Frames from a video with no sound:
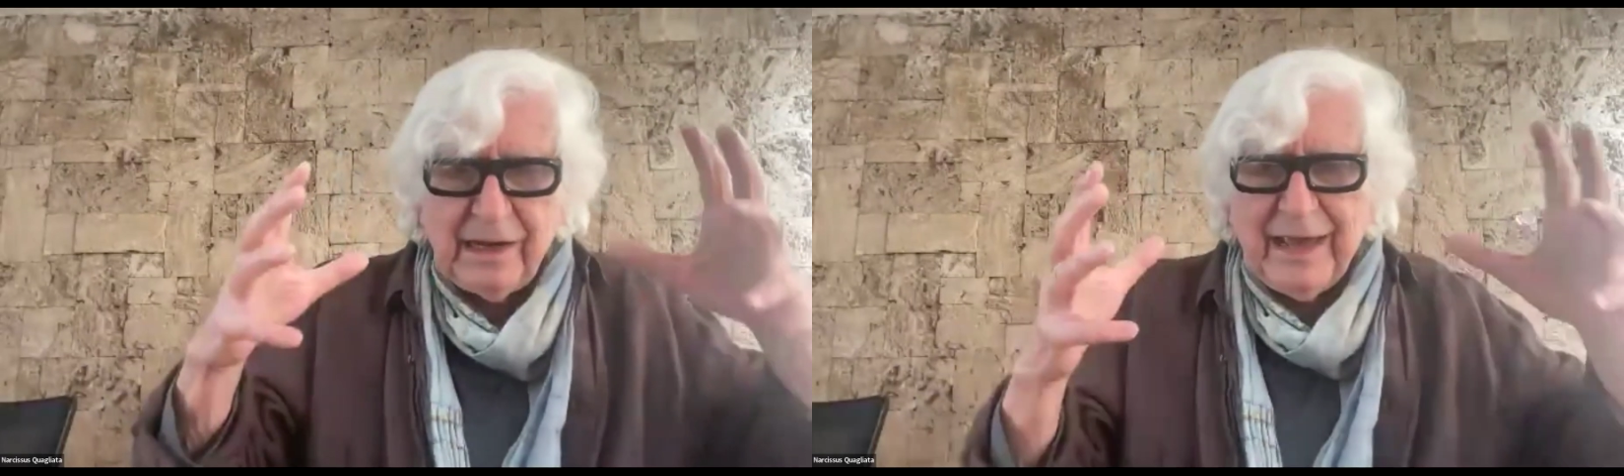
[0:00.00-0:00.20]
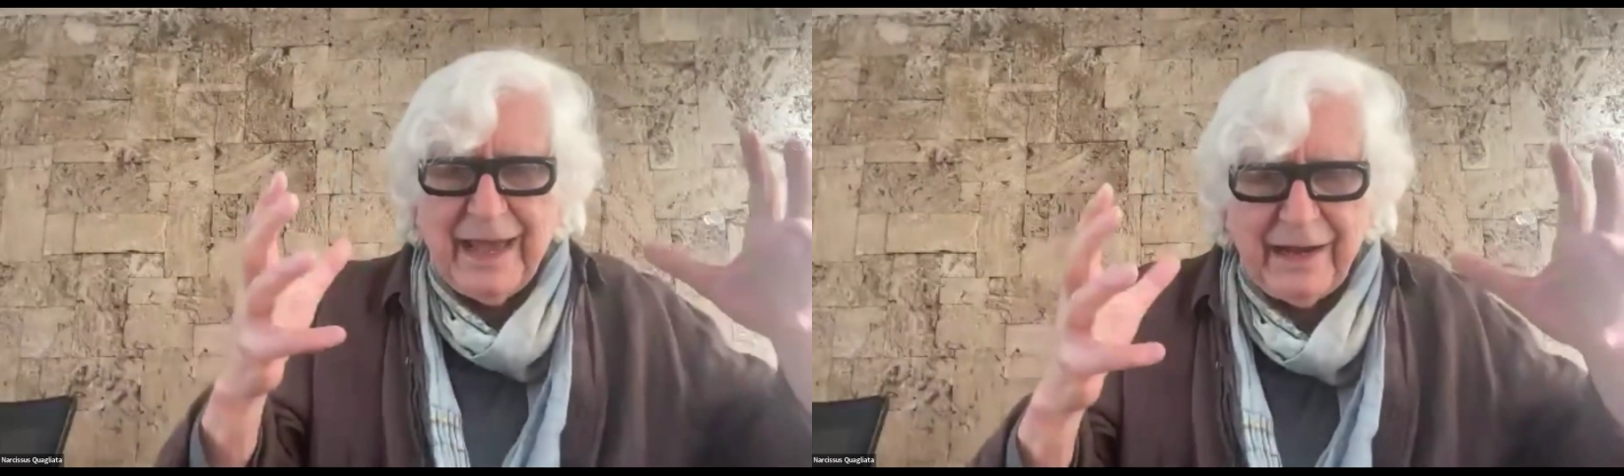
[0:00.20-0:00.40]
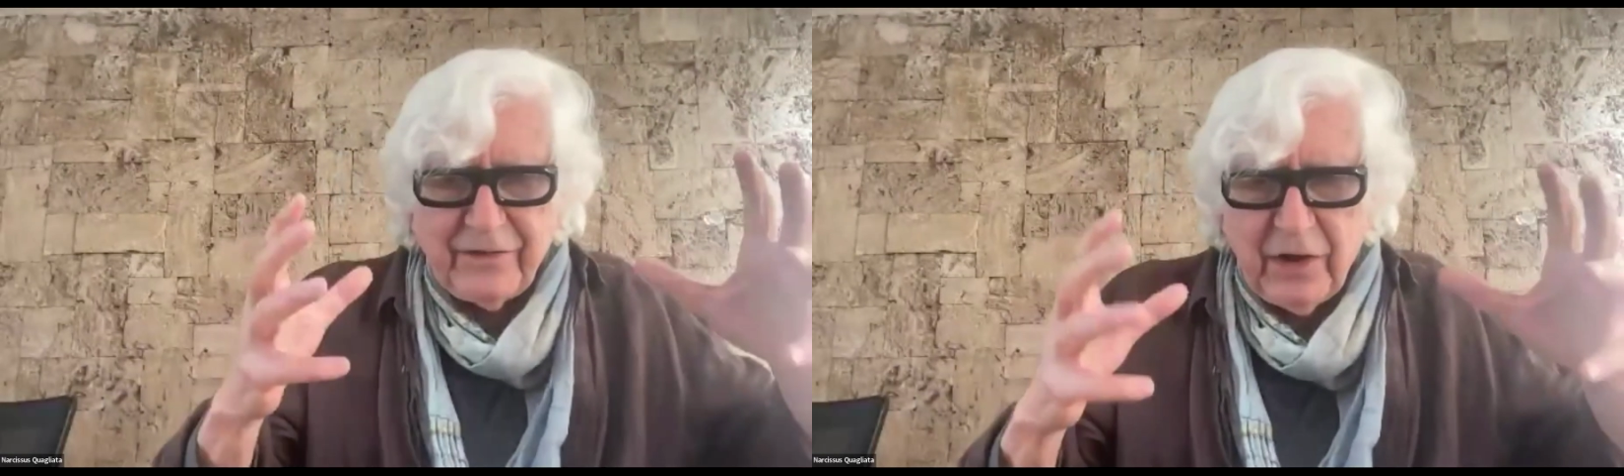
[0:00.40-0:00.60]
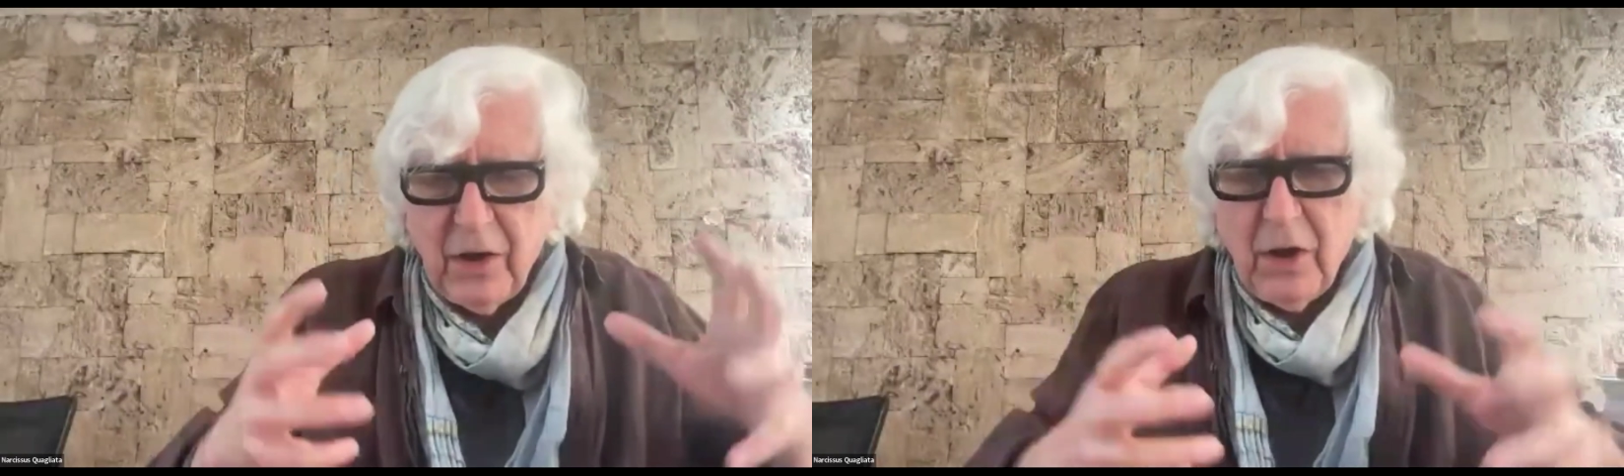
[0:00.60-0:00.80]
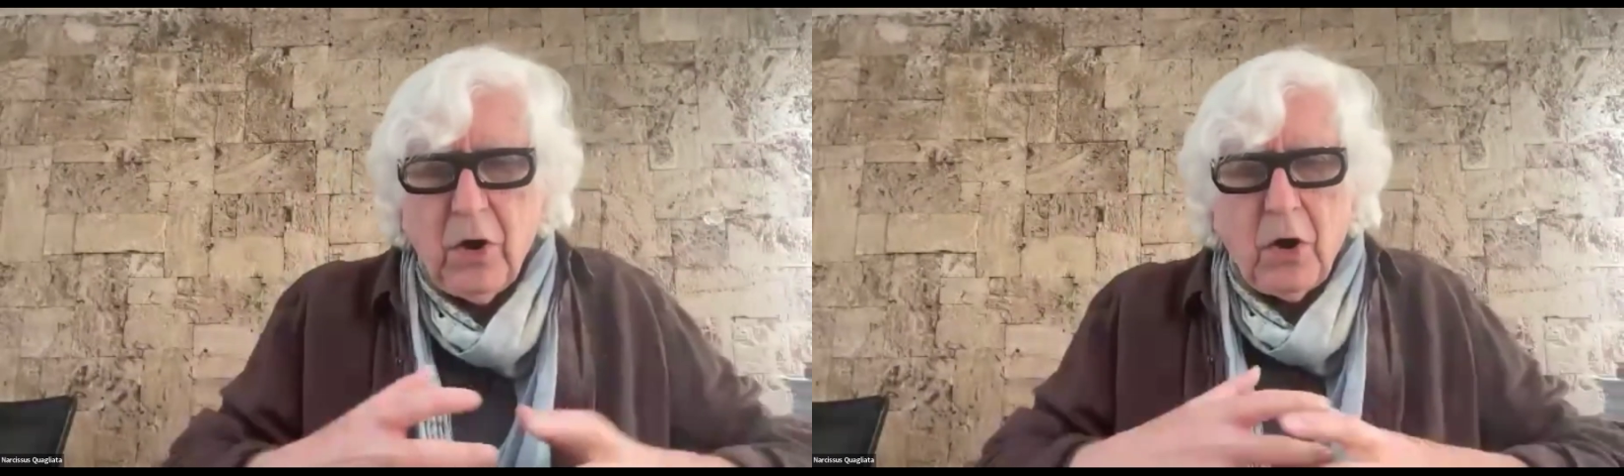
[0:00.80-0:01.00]
lead.
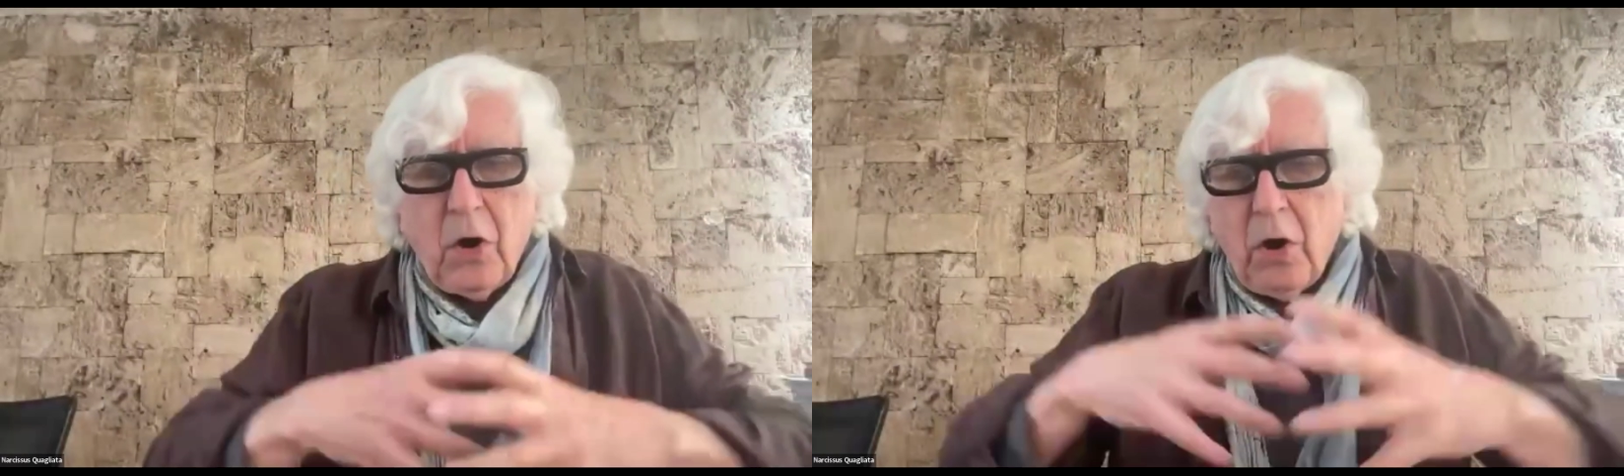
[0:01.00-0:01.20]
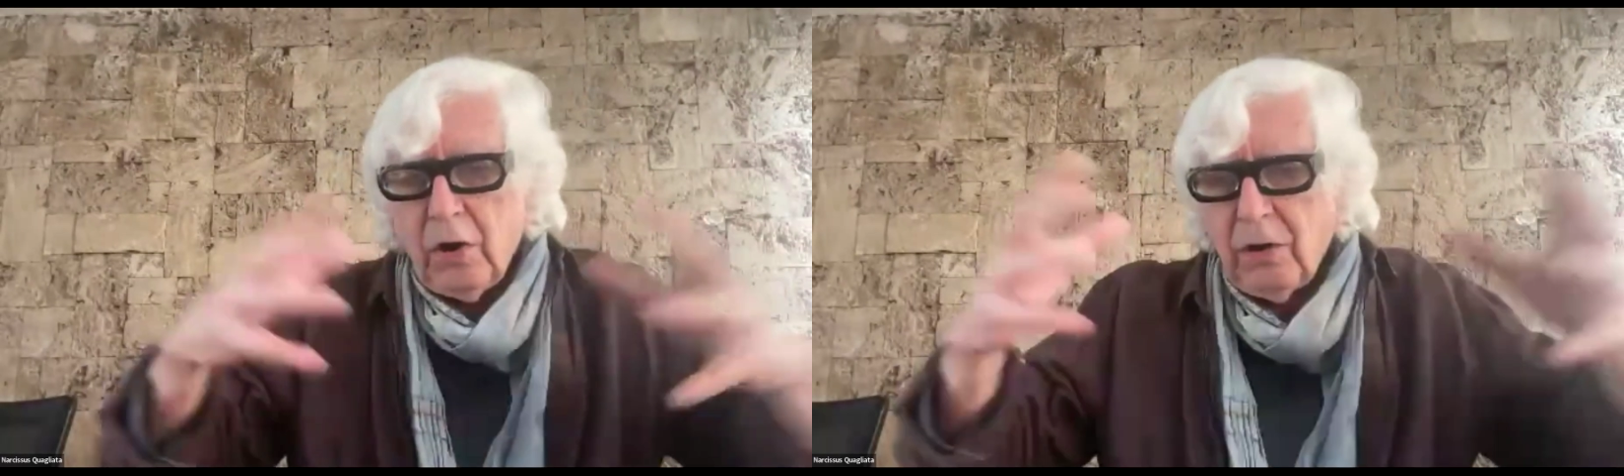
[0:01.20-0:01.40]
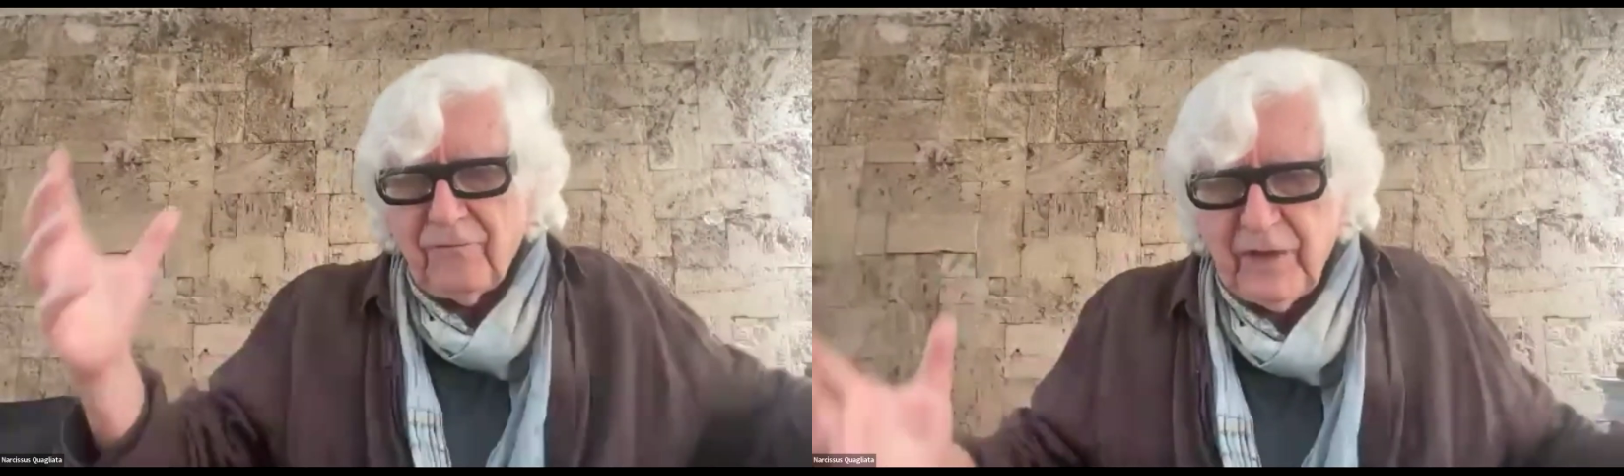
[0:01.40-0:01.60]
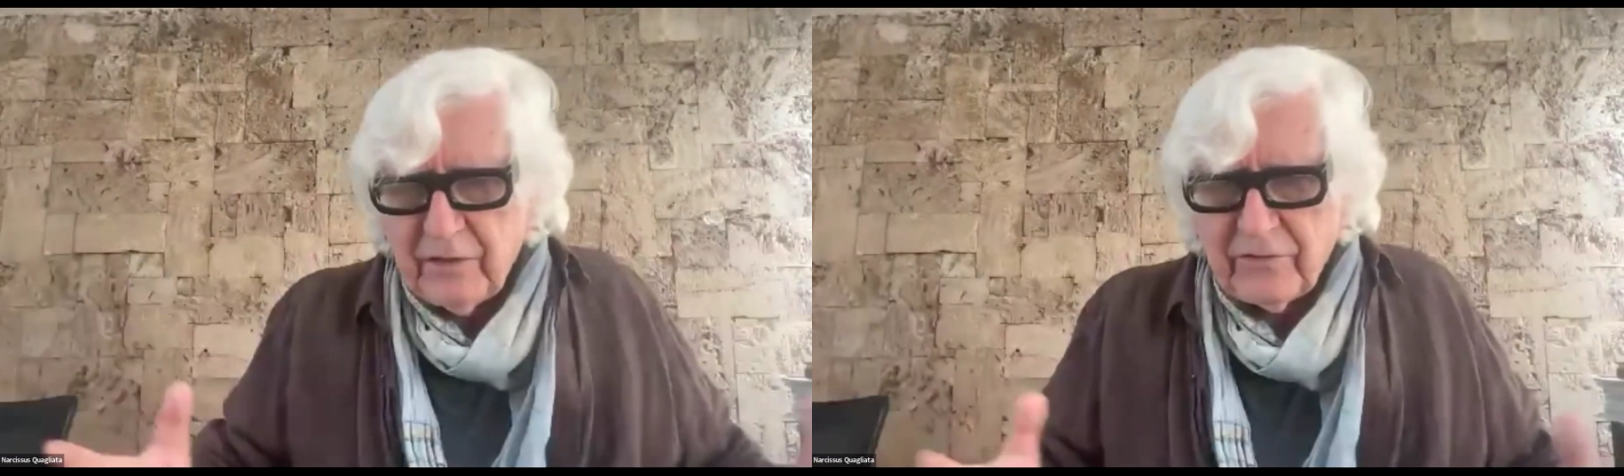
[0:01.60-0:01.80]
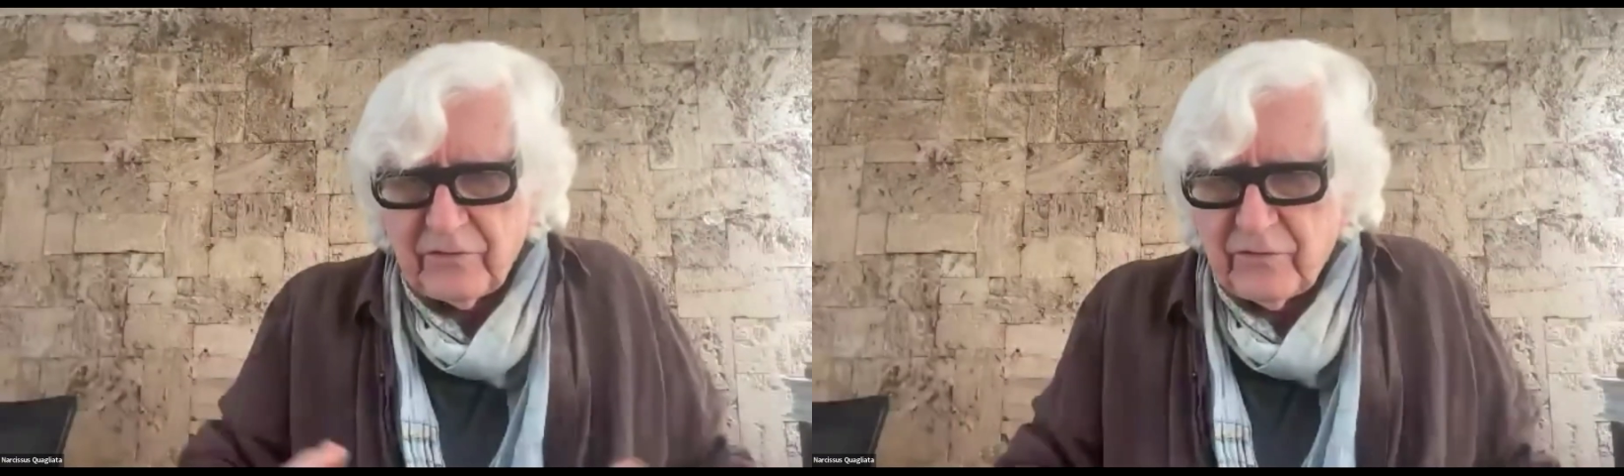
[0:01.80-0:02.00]
All of
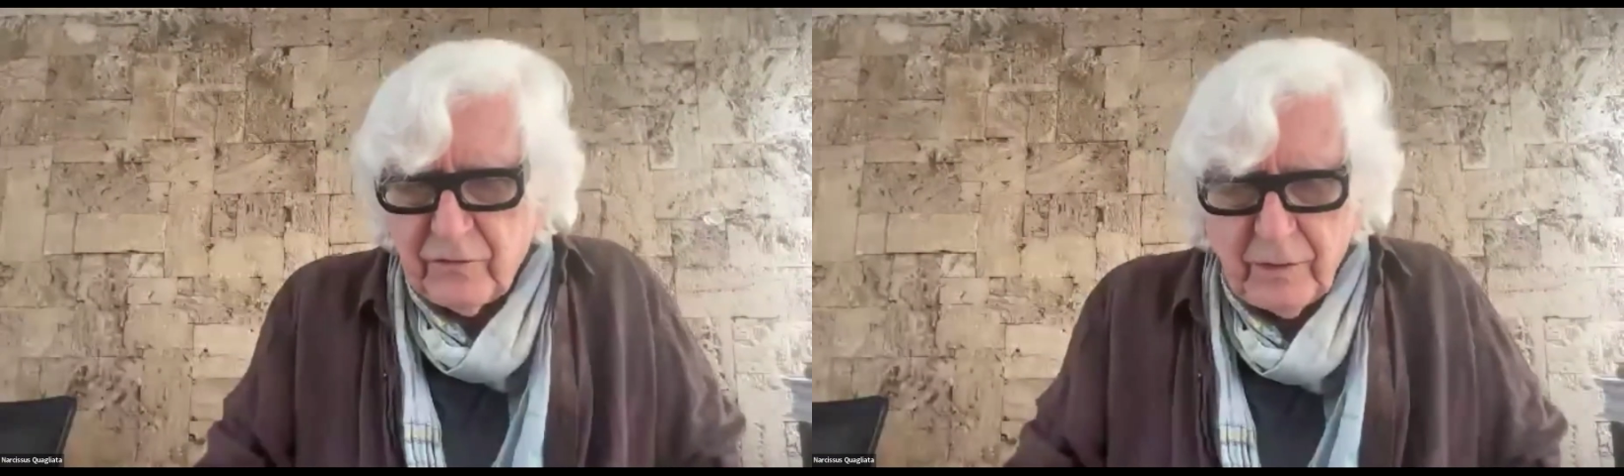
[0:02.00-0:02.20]
this